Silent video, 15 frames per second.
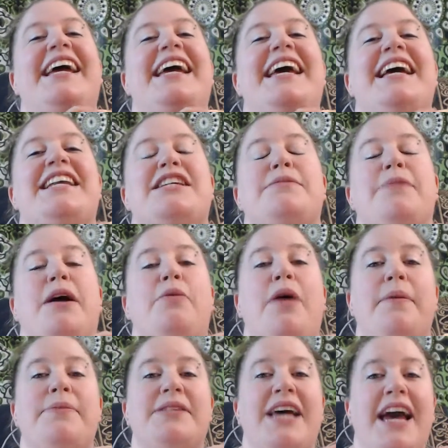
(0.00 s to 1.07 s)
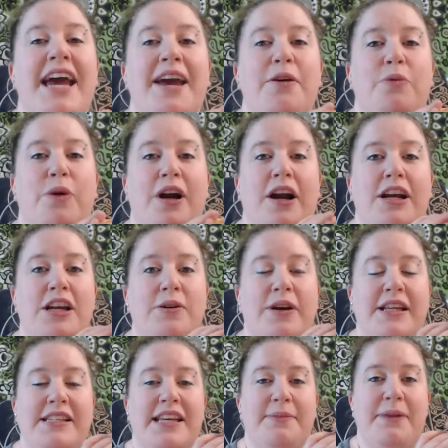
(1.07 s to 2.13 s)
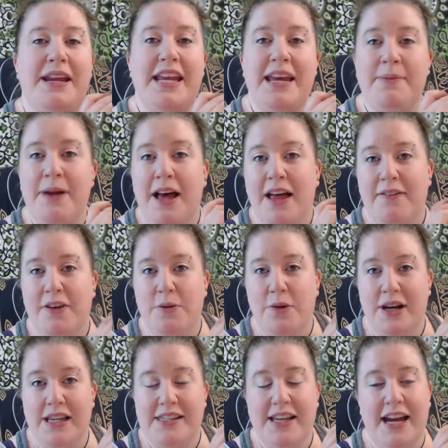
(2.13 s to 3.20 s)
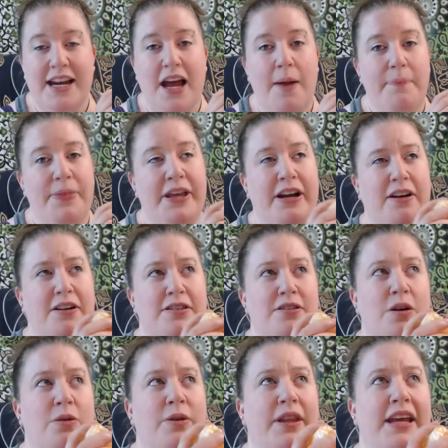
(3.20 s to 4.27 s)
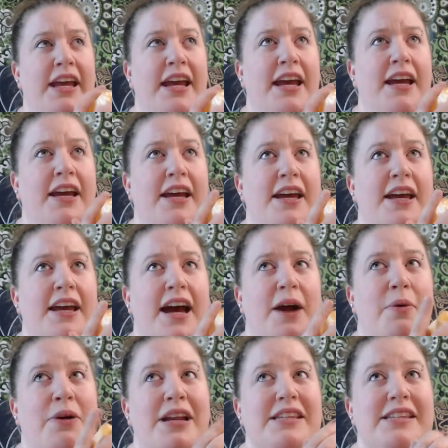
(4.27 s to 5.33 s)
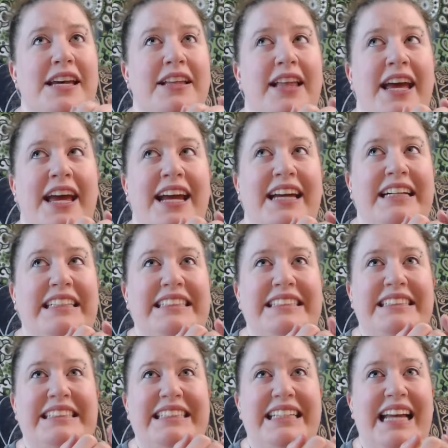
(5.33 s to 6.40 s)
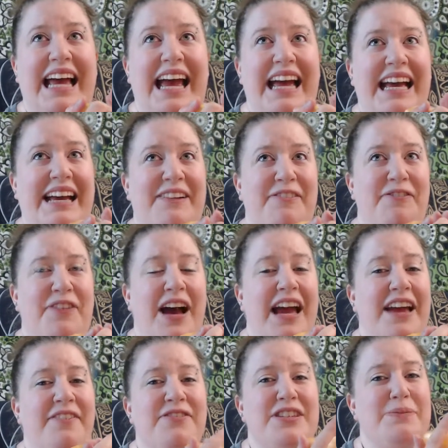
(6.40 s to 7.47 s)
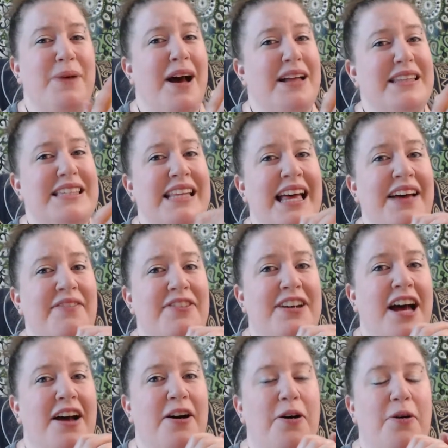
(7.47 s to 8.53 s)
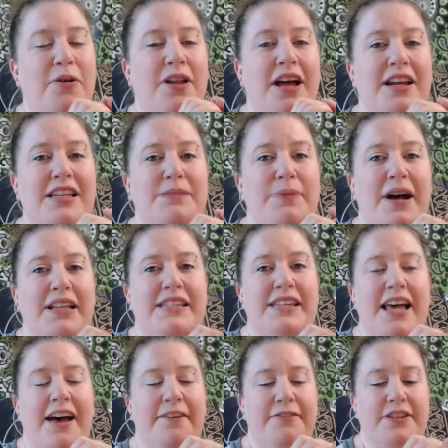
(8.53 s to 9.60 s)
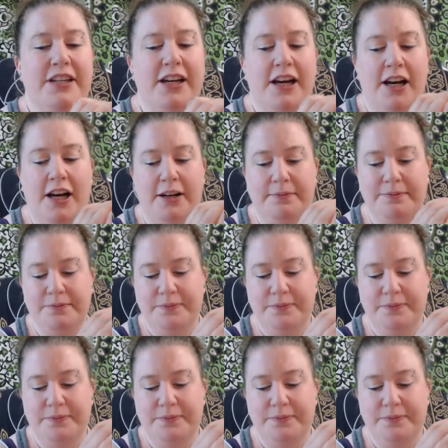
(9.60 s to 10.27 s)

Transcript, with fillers: to my website where you can send me an email if you want to sign up. There's only, I want to say like five spots left, not a whole lot of spots left. Um,